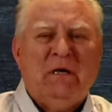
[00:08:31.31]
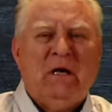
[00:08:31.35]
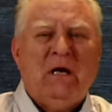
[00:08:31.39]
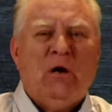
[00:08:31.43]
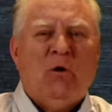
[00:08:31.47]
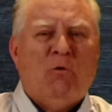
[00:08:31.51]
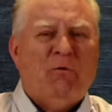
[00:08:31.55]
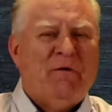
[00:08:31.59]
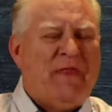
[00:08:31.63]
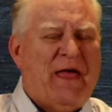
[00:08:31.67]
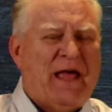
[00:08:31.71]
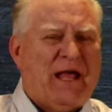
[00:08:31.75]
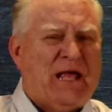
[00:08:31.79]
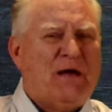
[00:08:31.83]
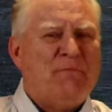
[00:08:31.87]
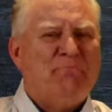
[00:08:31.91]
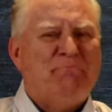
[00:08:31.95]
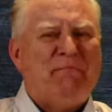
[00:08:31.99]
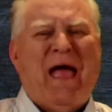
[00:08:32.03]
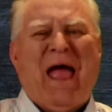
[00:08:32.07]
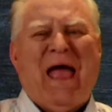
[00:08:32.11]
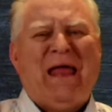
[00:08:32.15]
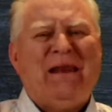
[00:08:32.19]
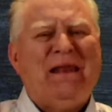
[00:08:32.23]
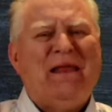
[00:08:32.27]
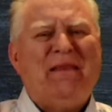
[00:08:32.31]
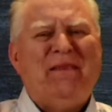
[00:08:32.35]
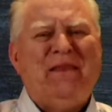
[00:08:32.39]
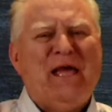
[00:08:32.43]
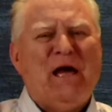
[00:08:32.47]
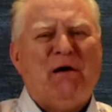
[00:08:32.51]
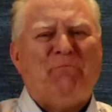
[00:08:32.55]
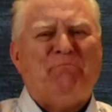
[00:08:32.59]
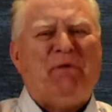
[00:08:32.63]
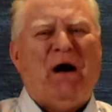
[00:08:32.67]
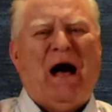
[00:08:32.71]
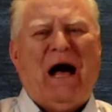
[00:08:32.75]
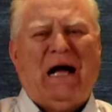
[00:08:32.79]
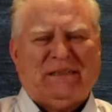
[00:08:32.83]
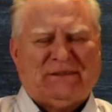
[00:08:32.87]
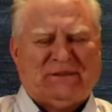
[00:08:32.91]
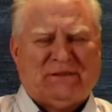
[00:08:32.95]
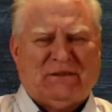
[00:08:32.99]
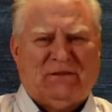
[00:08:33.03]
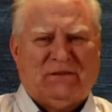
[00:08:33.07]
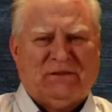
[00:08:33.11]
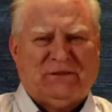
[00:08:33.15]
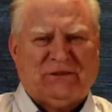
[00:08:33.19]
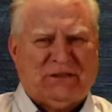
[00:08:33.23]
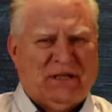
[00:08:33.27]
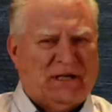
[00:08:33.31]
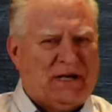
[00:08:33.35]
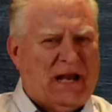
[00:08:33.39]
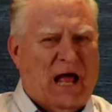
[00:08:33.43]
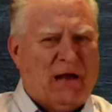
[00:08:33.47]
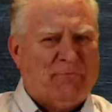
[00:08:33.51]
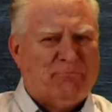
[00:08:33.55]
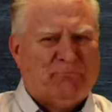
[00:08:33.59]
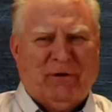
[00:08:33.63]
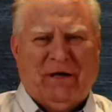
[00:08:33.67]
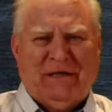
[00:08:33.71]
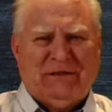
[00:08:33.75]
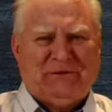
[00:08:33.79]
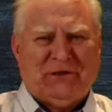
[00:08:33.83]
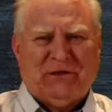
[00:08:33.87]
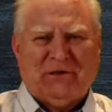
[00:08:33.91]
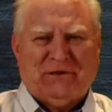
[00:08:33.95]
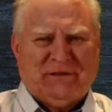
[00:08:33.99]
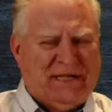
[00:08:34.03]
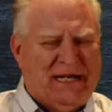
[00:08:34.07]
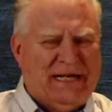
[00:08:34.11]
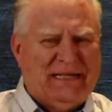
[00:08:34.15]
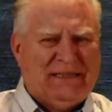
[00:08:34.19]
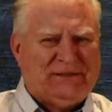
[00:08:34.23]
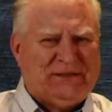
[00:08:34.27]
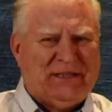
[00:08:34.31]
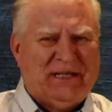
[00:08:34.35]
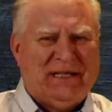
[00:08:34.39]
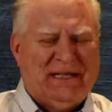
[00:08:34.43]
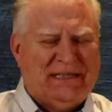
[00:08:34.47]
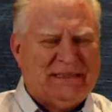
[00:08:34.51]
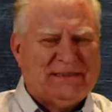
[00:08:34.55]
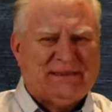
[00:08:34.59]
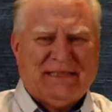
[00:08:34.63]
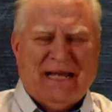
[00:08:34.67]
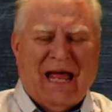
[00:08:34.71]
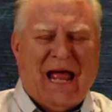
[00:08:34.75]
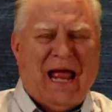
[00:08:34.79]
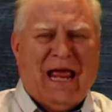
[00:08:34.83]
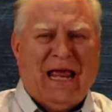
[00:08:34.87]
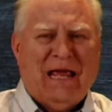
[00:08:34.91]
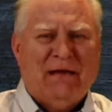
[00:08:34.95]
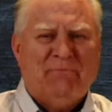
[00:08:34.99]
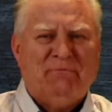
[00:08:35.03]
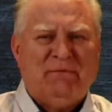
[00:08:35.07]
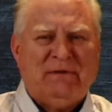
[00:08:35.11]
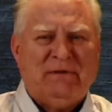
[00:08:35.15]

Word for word: When they commanded the apostles to not preach or teach in his name,